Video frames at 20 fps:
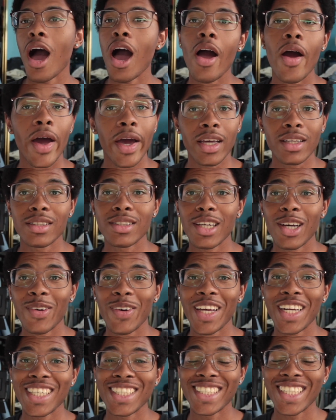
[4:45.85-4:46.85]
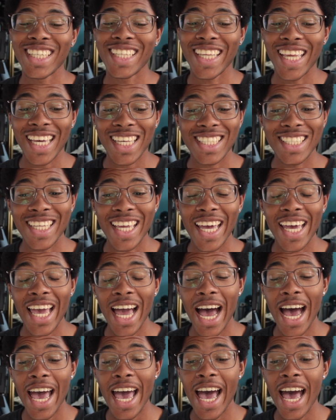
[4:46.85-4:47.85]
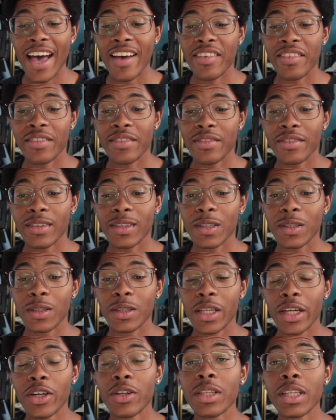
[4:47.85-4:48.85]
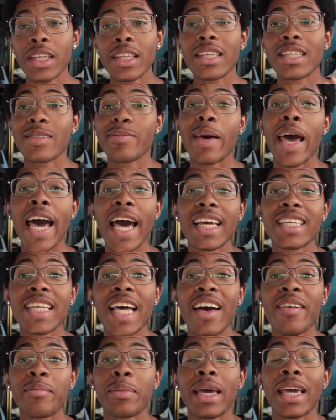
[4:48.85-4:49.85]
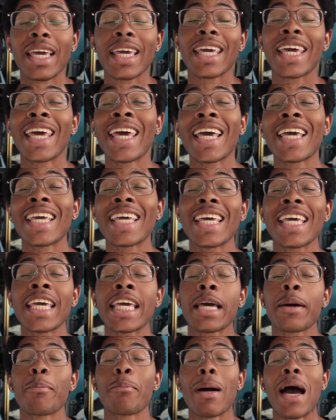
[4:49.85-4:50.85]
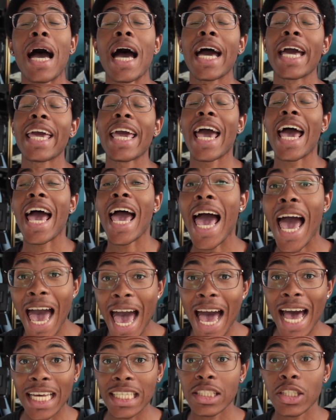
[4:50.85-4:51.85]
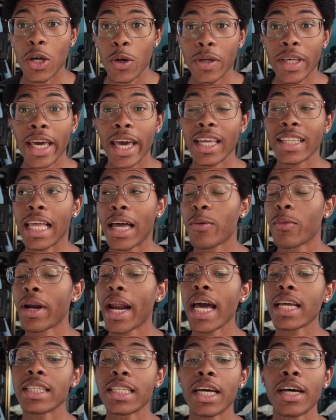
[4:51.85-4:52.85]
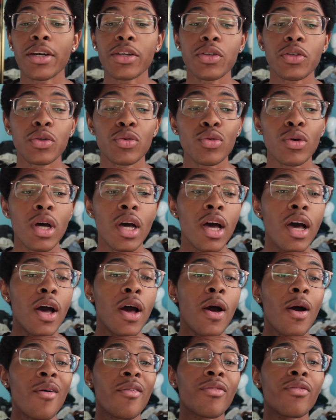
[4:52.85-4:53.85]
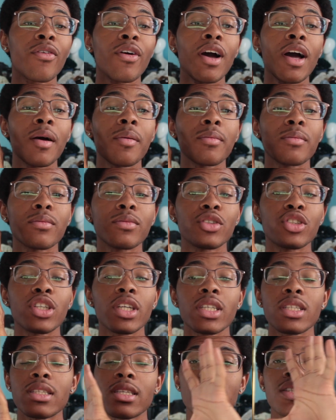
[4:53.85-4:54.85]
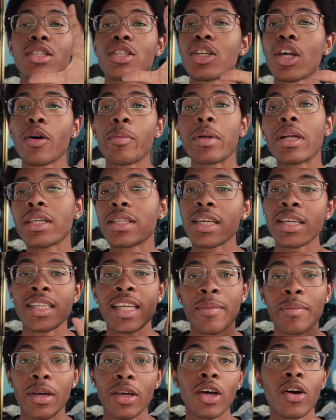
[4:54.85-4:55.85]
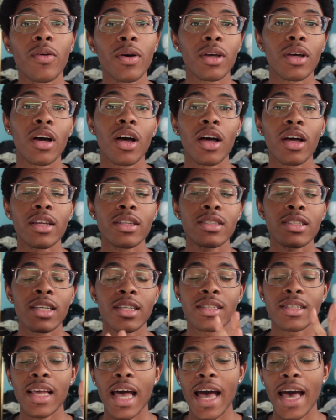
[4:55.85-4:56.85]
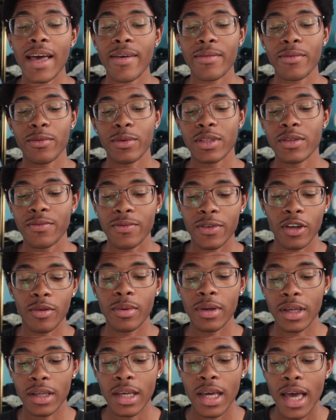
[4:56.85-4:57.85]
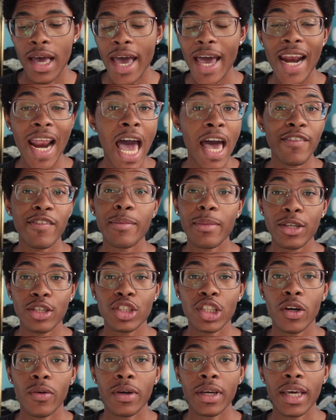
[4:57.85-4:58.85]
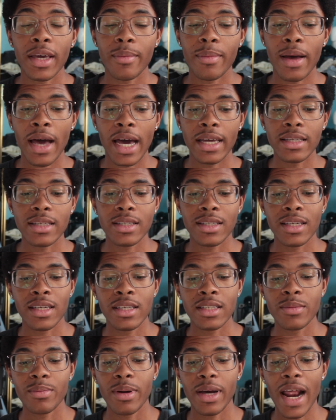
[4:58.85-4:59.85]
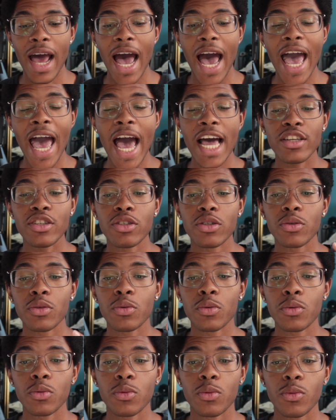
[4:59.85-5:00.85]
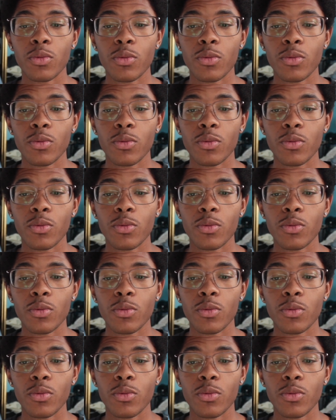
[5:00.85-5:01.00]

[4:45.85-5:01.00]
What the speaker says: All right, so it is the next day. Literally these bags have been kicking my ass, okay? Like when I tell you, from just so many things have been going on since I was filming, and I haven't been showing it behind the scenes, but I had to